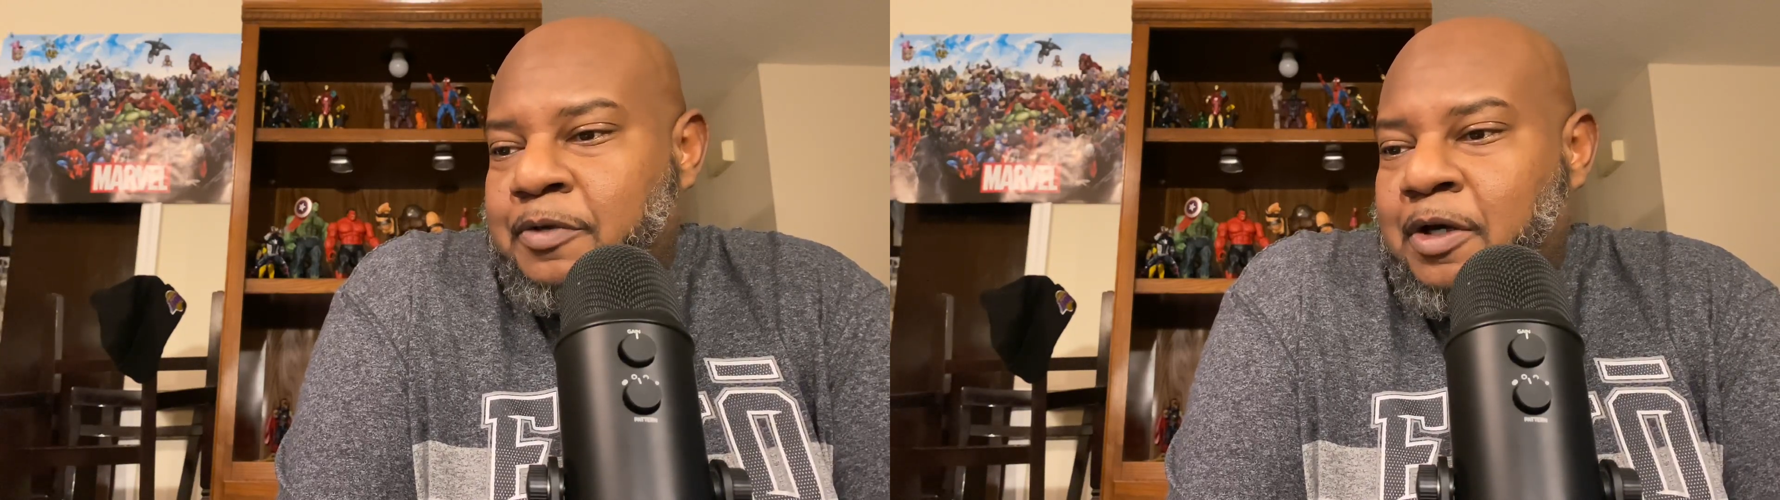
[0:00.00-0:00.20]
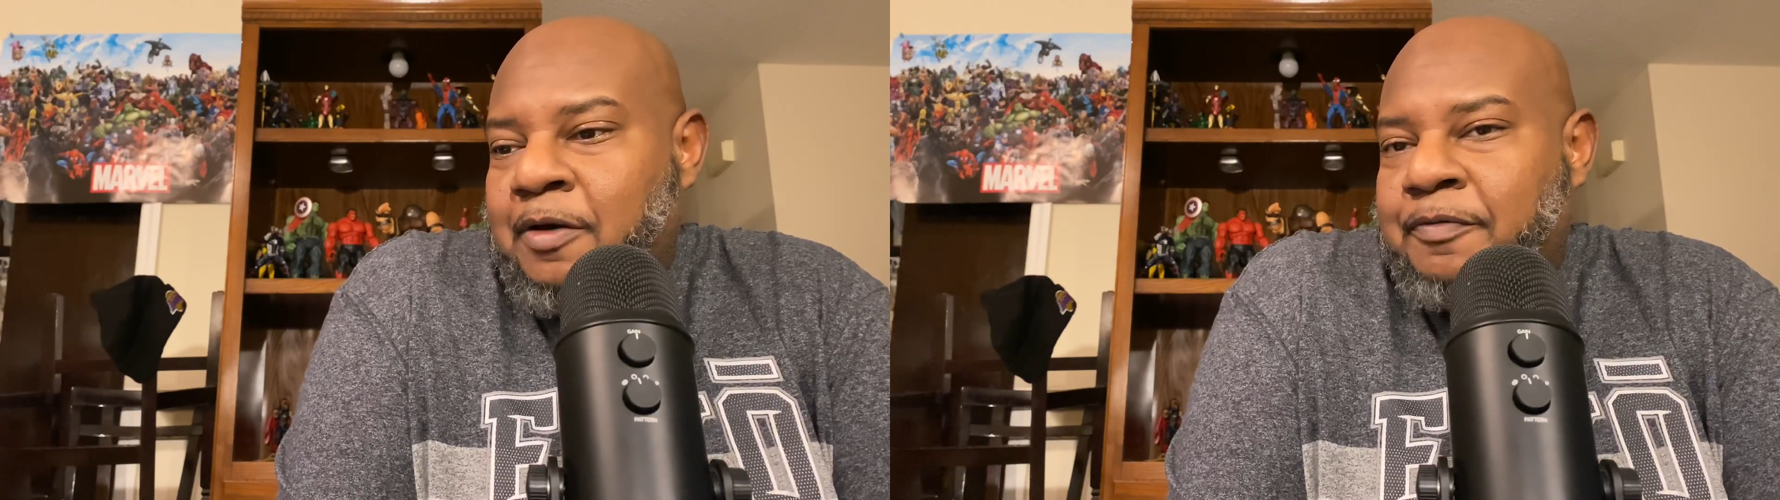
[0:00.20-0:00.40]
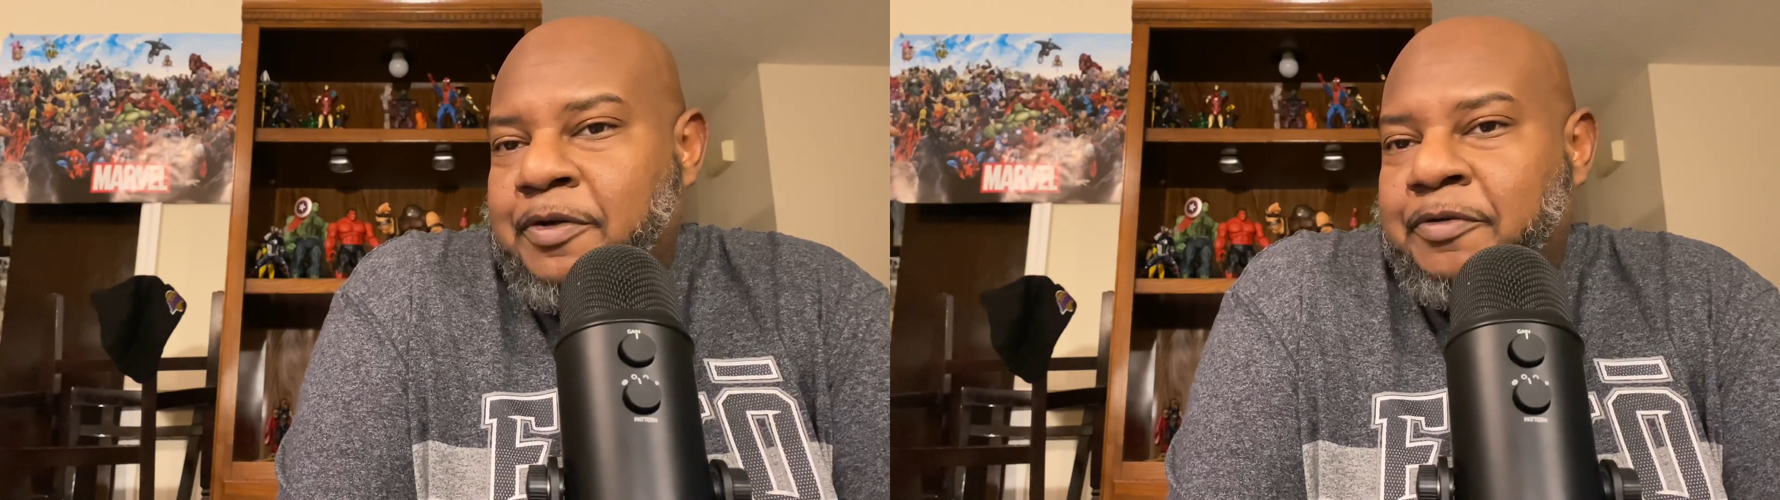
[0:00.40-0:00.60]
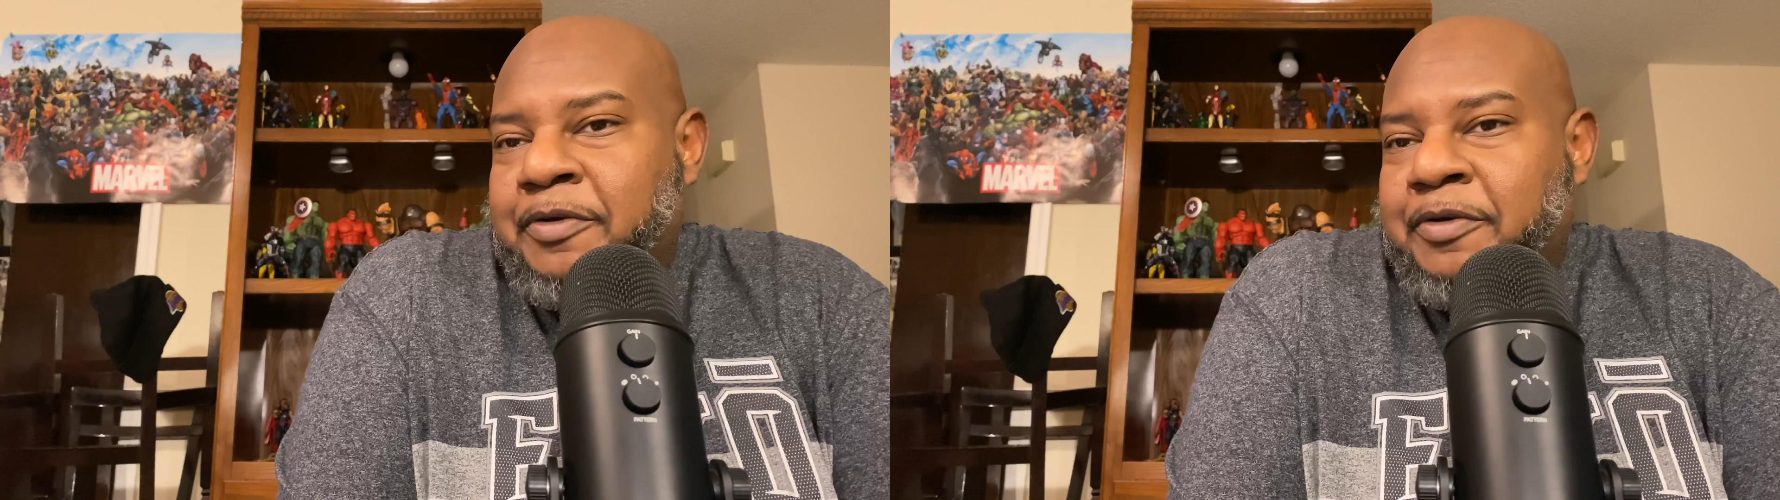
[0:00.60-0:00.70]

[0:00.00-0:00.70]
I'm finna